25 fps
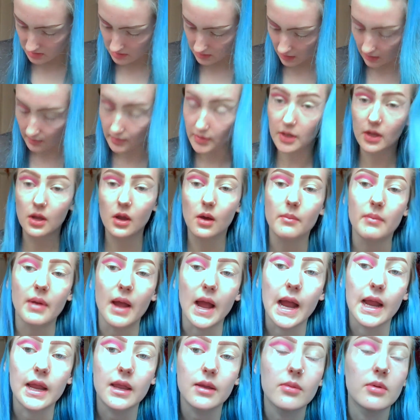so I'm gonna go
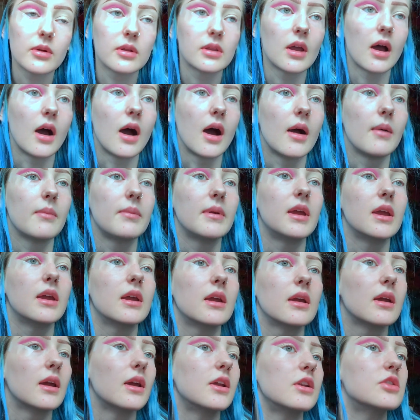back in with the hot
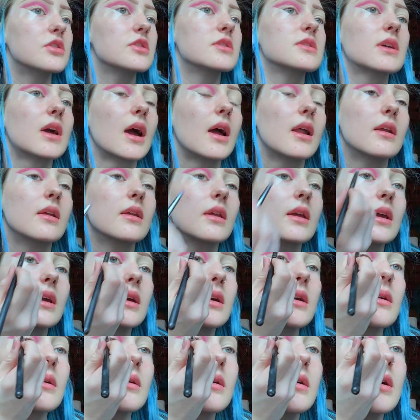pink and just kind of
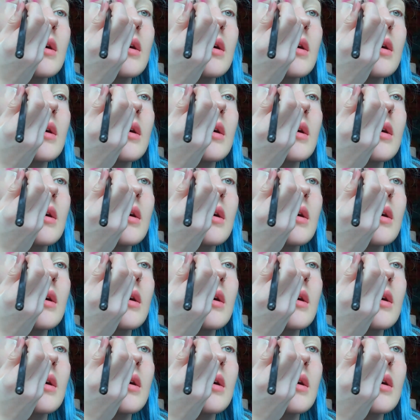like